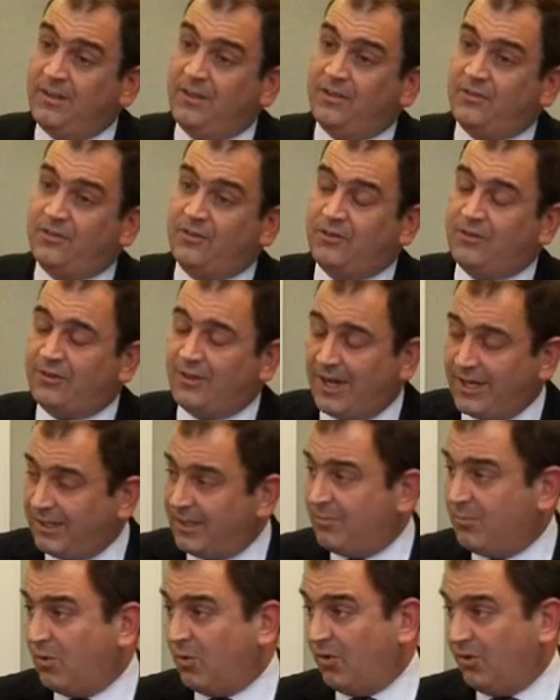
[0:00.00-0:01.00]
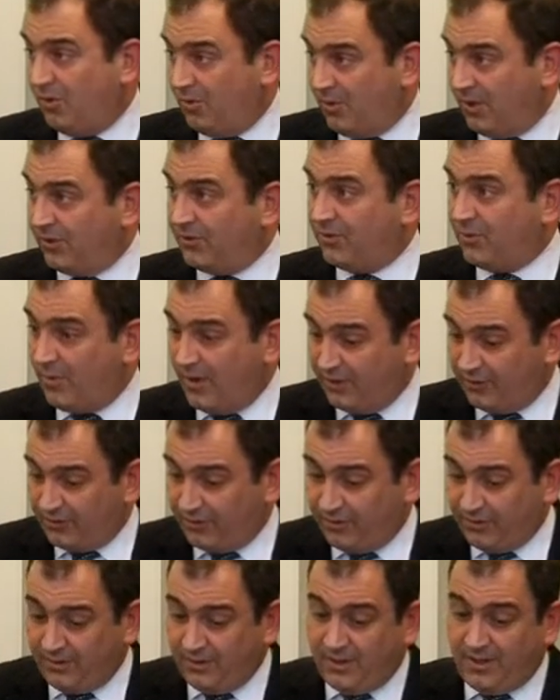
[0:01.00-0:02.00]
it's a slightly more nuanced
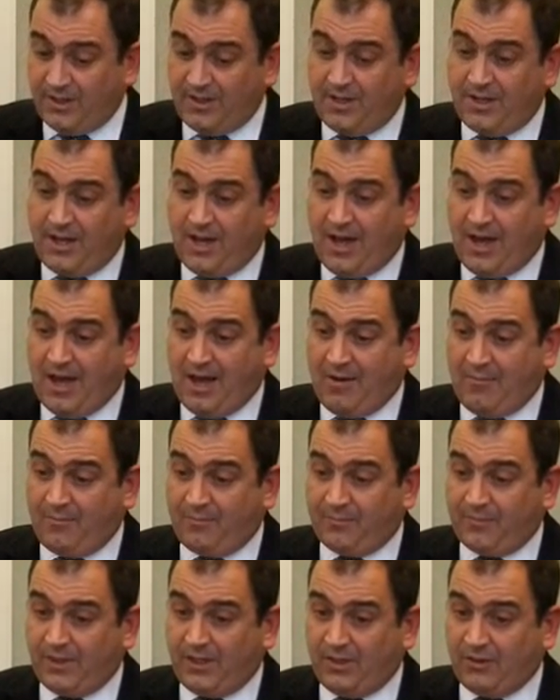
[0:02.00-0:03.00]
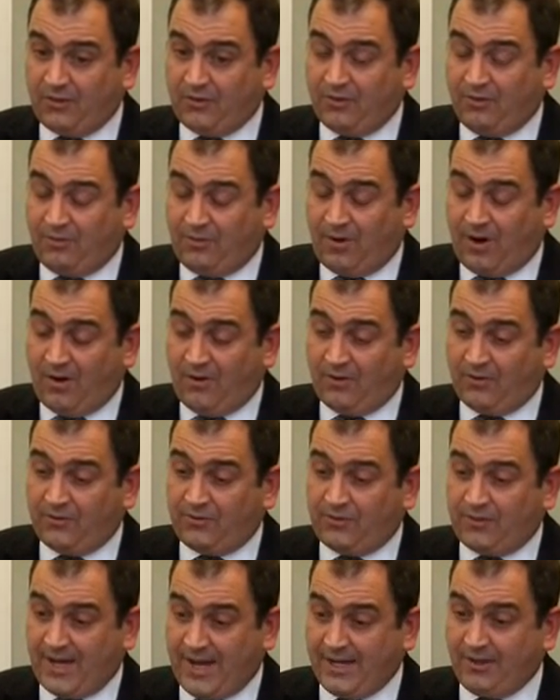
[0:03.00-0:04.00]
question, insofar
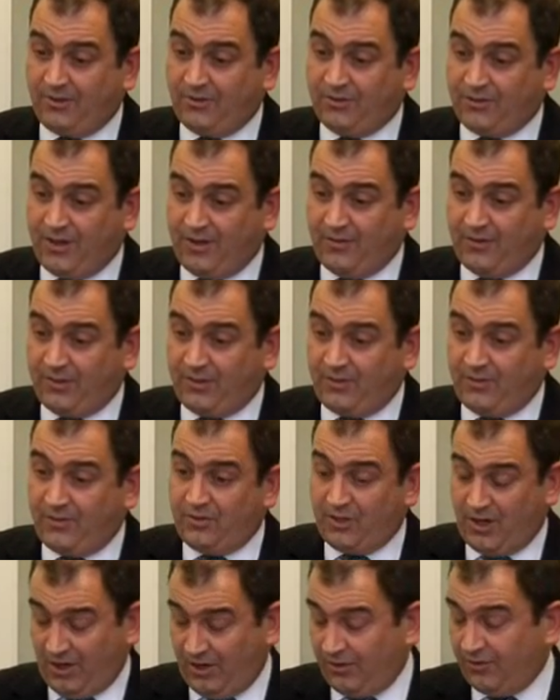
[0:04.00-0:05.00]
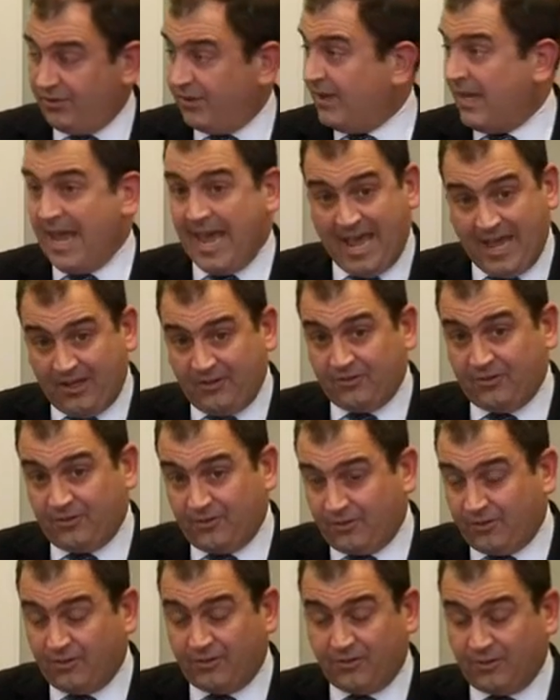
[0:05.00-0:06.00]
as Title VII does and has,
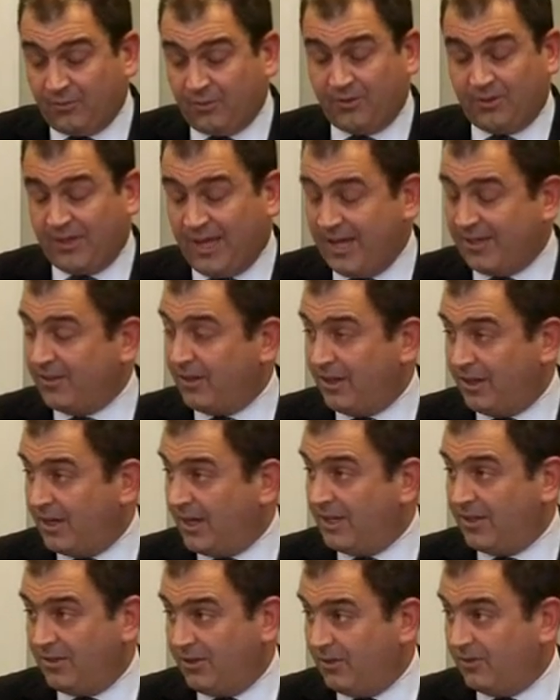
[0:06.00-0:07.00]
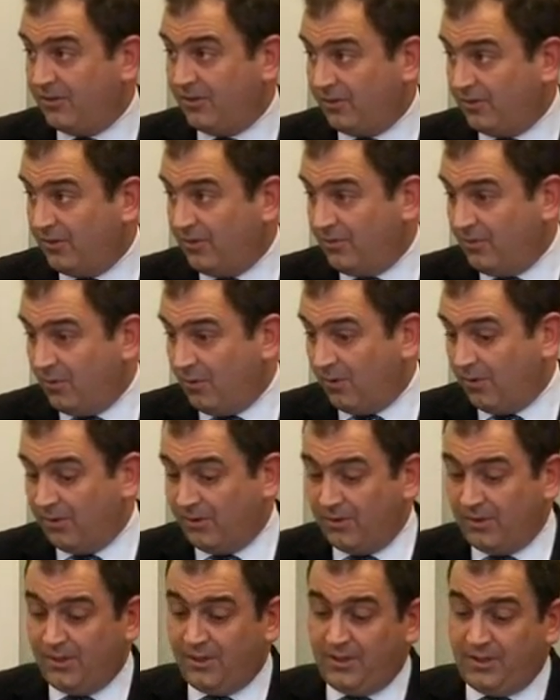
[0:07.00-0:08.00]
since it was enacted in 1964,
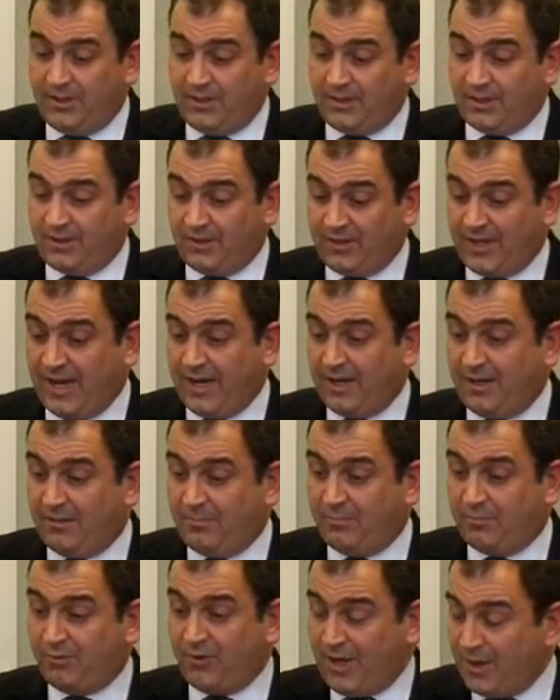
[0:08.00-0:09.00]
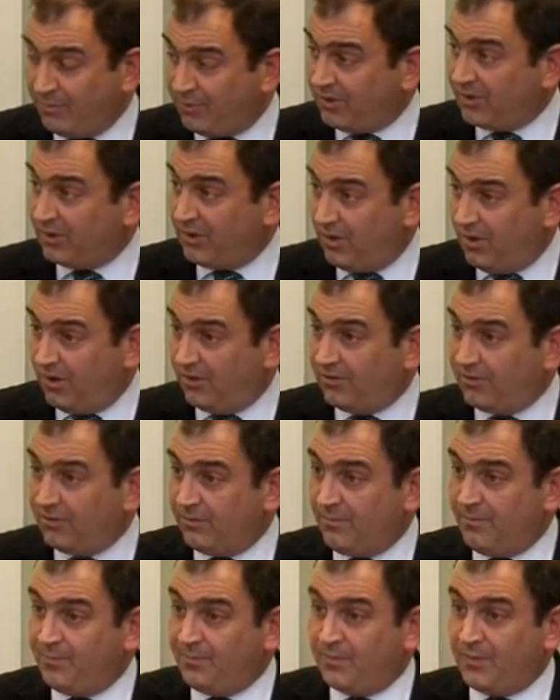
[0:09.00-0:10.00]
contain a preemption clause,
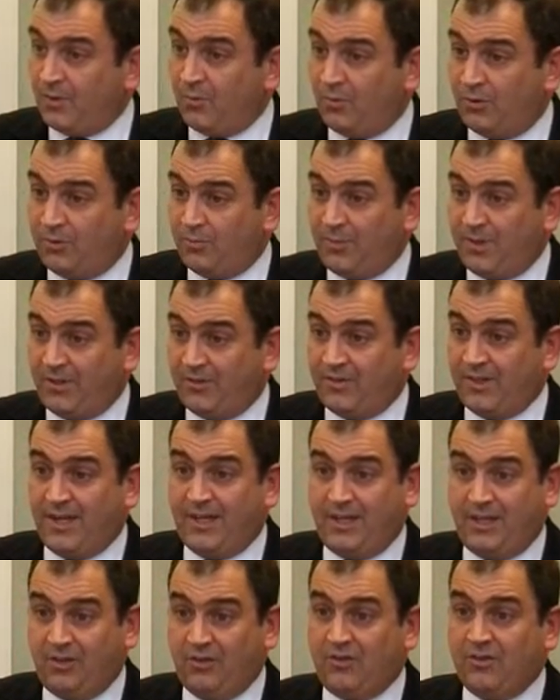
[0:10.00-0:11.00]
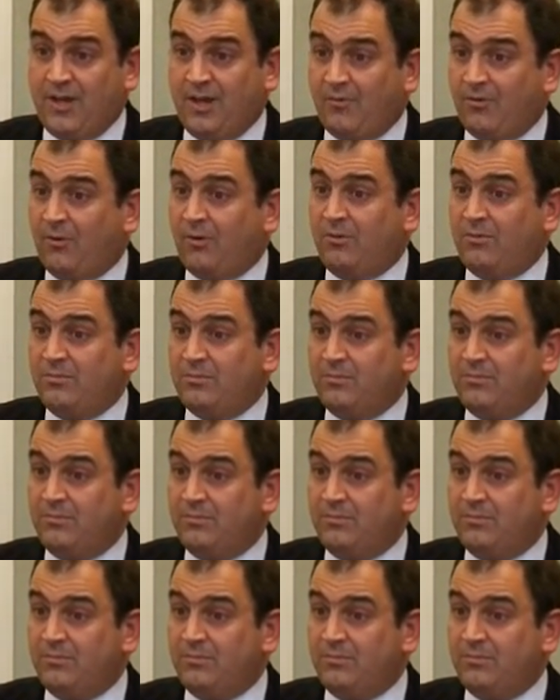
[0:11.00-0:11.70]
which means that in general,